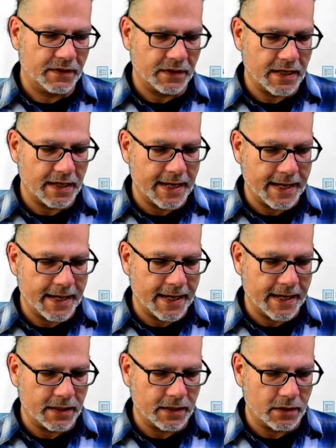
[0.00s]
and
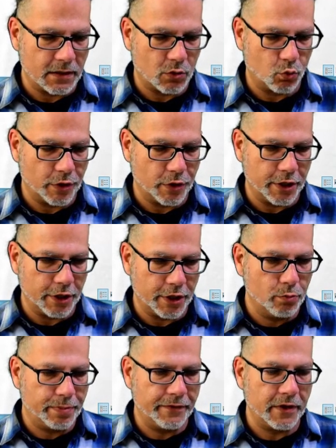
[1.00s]
we open
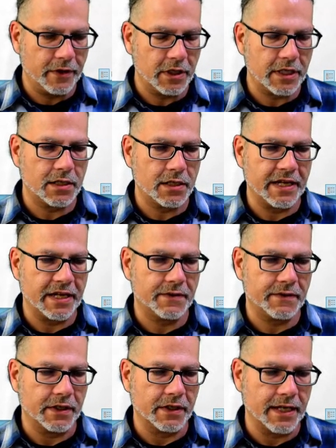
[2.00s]
the database
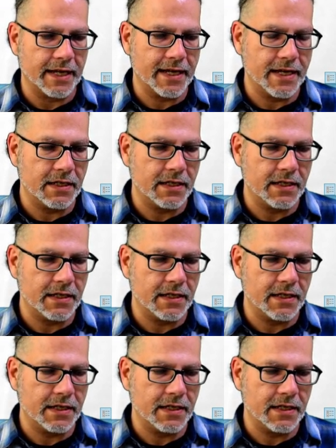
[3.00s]
again.